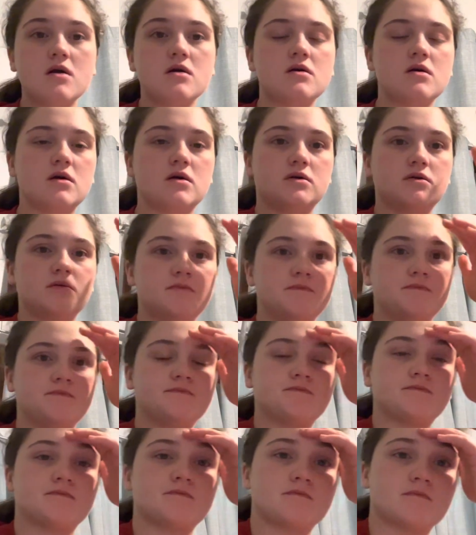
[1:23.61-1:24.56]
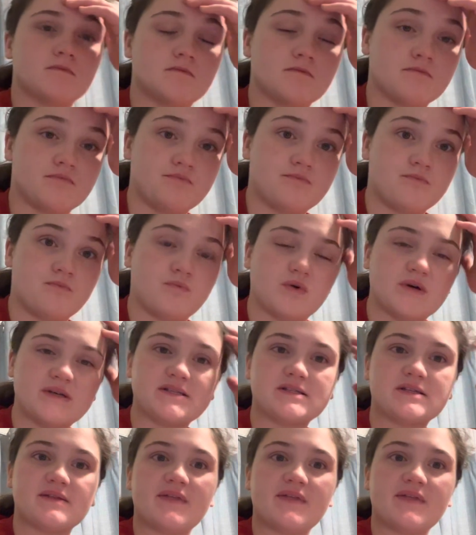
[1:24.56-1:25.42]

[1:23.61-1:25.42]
um, was